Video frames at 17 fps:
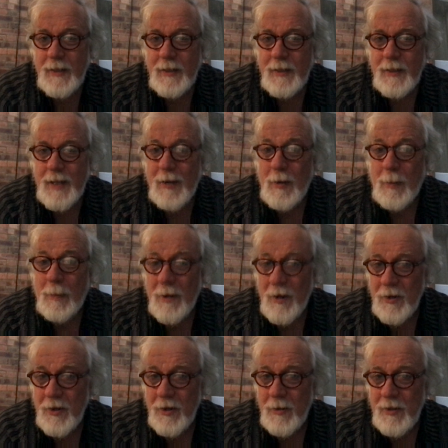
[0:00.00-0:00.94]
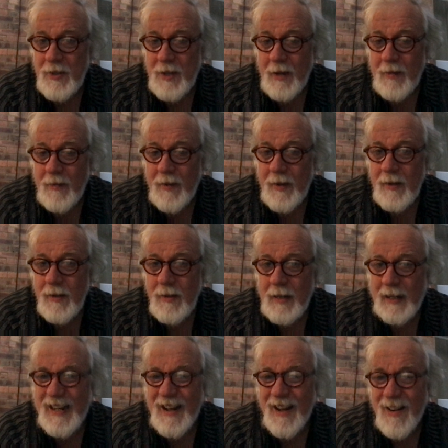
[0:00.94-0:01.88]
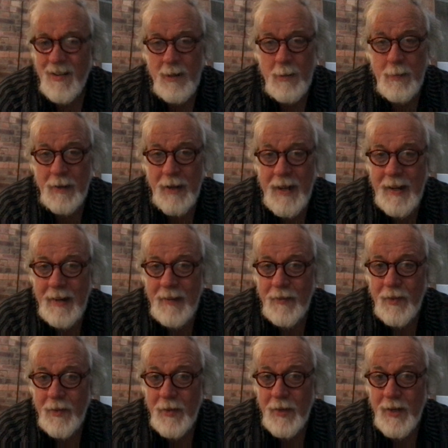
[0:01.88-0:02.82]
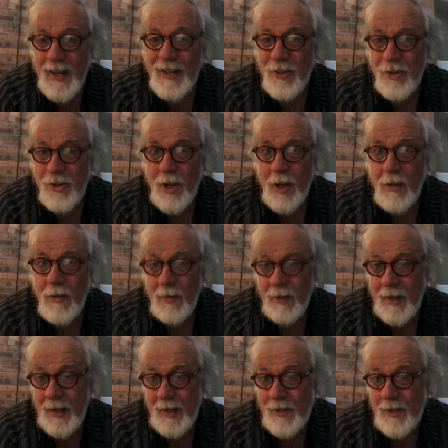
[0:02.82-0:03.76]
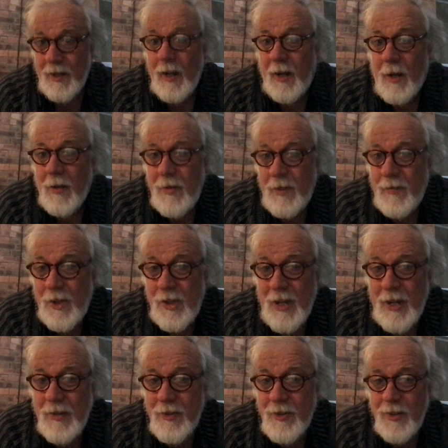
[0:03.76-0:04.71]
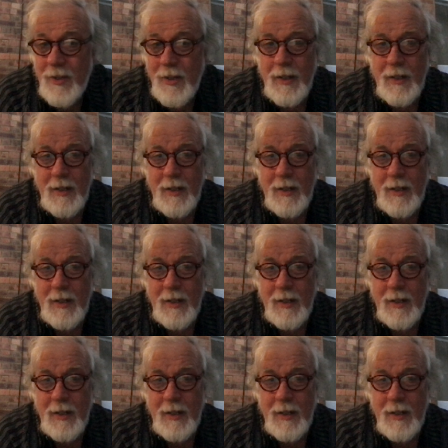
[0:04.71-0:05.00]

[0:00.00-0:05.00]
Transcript: Now Up and Under is over, I can hardly believe that the next show is A Ghost of a Chance.